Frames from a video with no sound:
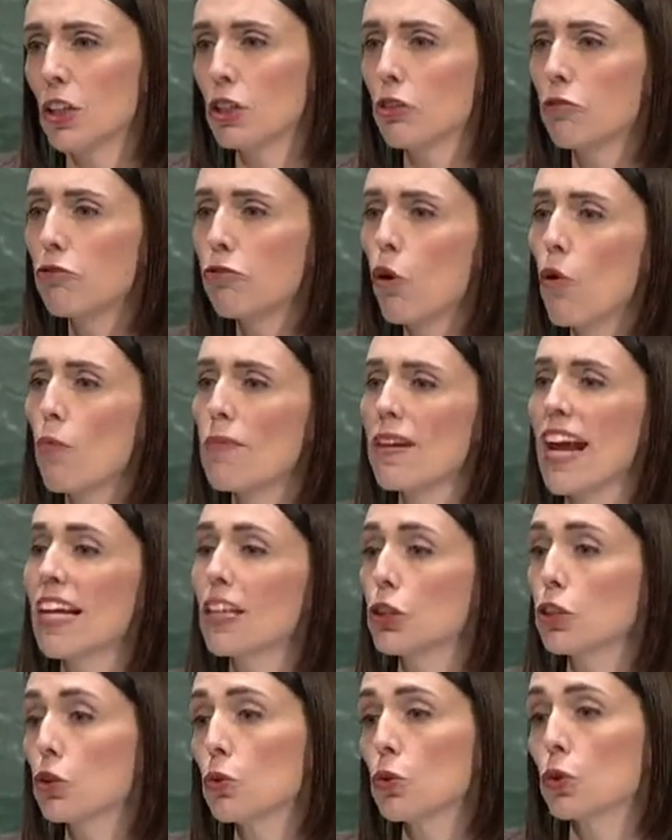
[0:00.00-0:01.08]
to form
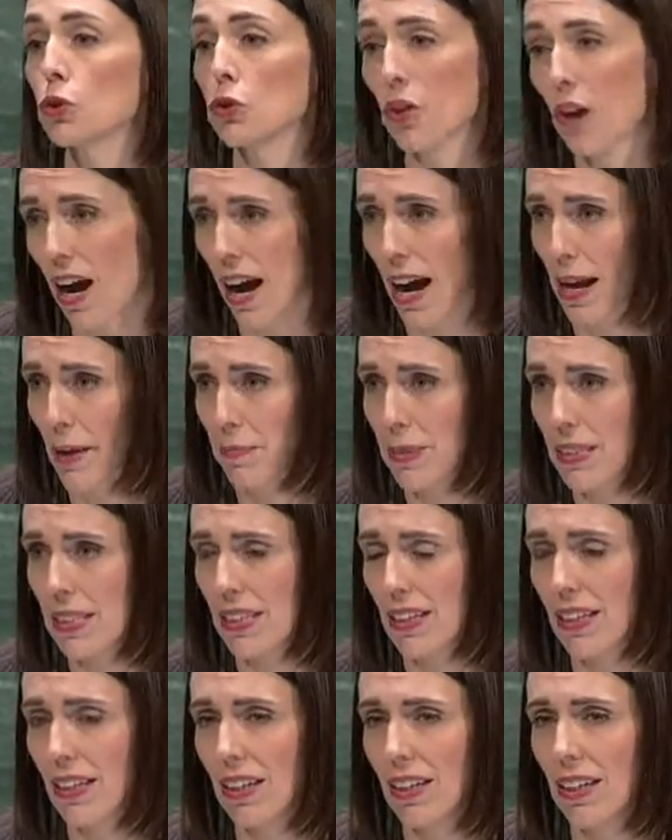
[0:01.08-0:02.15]
natural
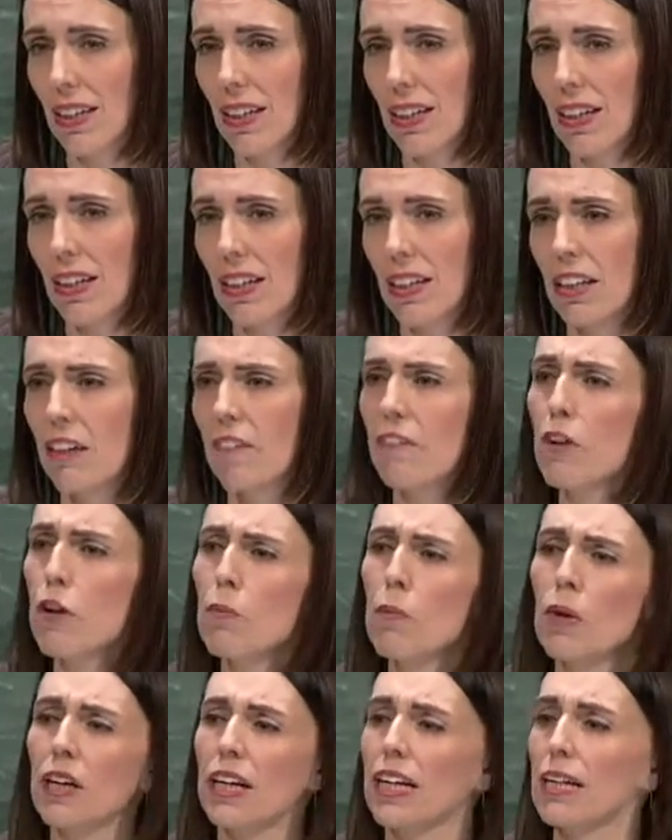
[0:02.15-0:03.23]
tribes that if
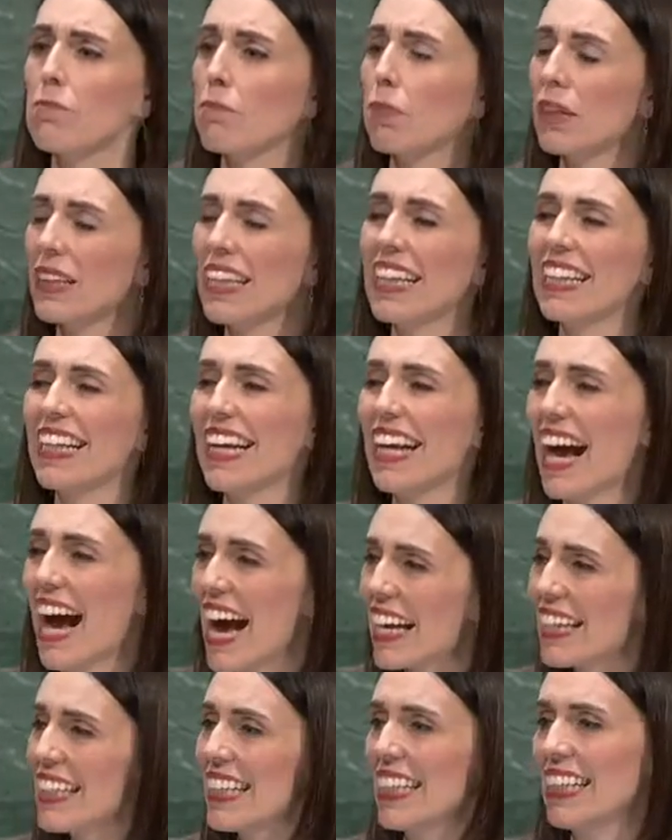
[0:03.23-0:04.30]
you put a completely
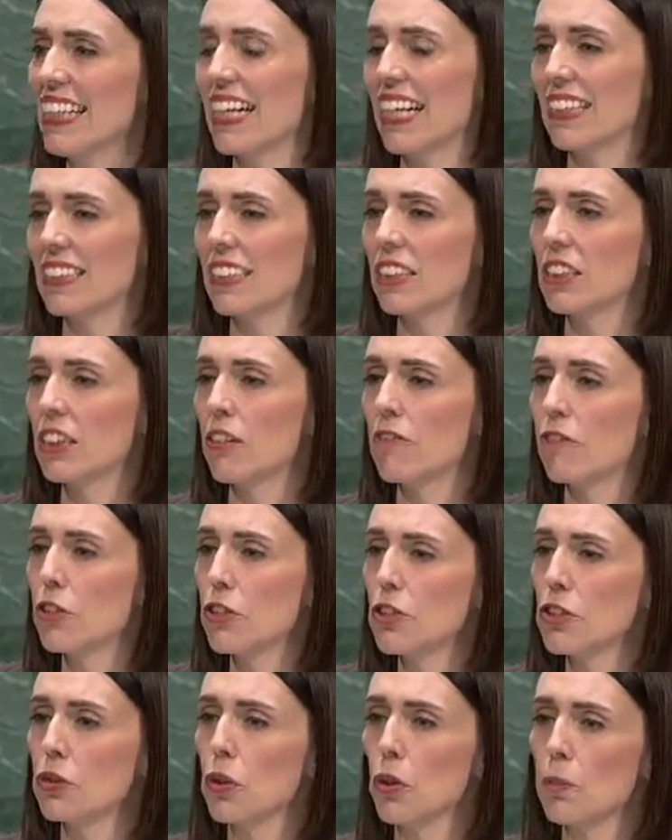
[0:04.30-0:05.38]
unconnected,
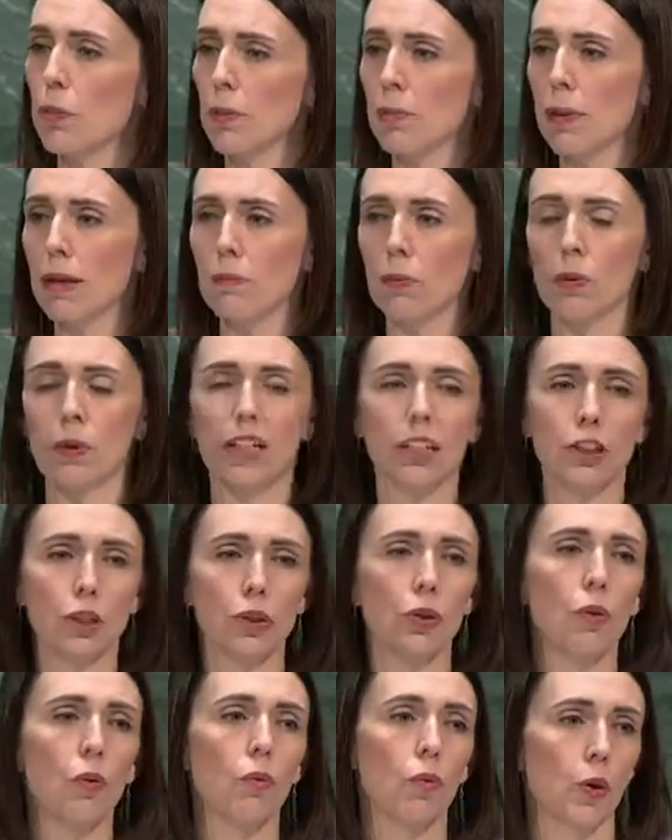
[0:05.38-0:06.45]
diverse group of people
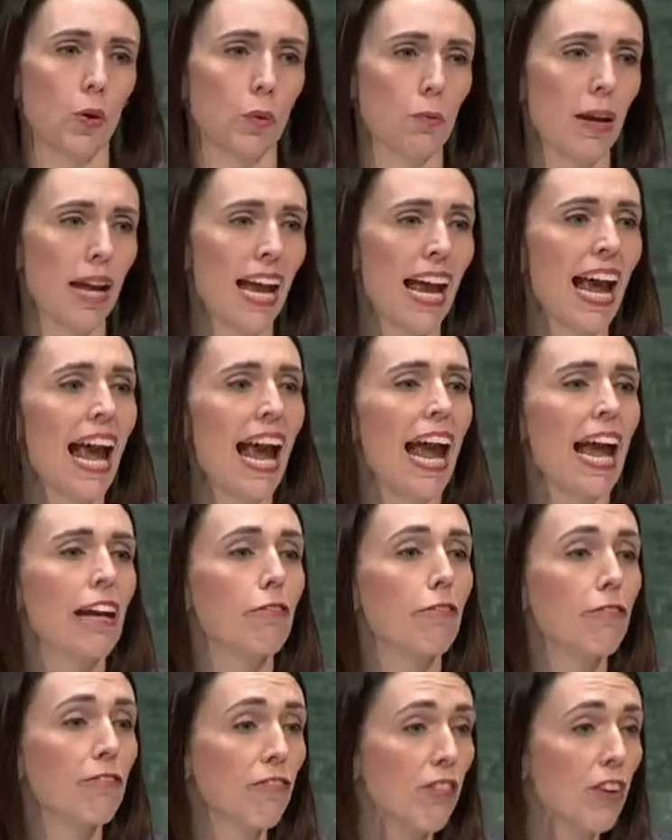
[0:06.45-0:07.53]
into a room
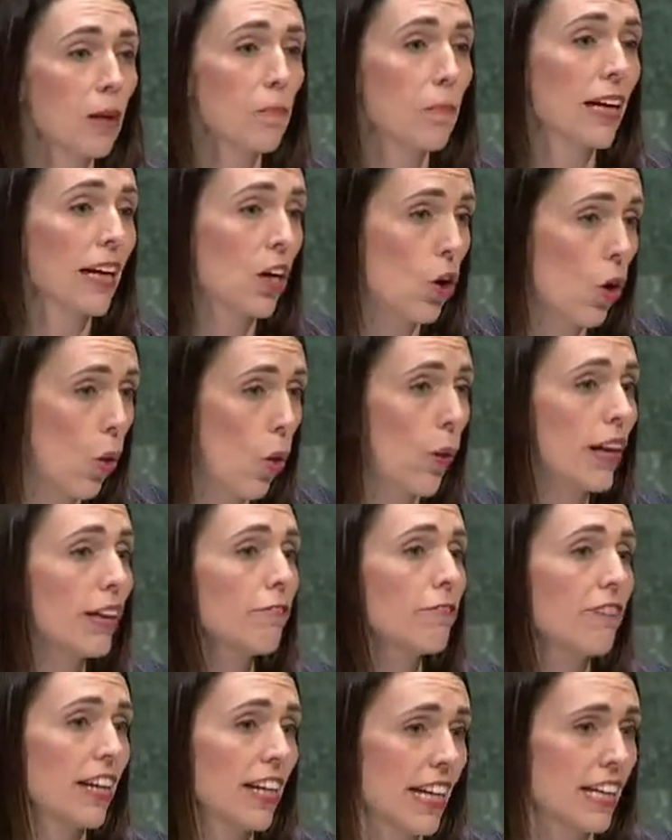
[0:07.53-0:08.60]
and flip a
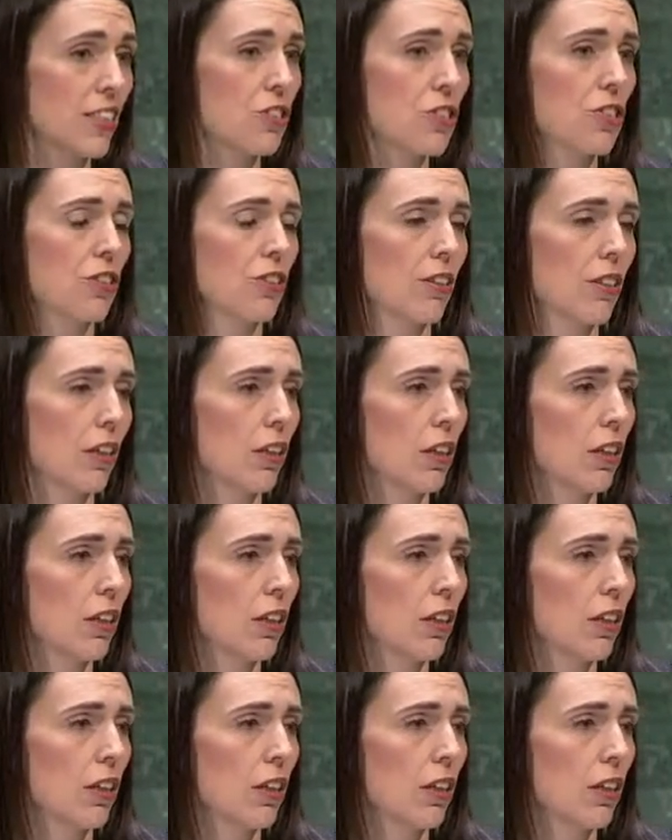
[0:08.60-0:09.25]
coin for each,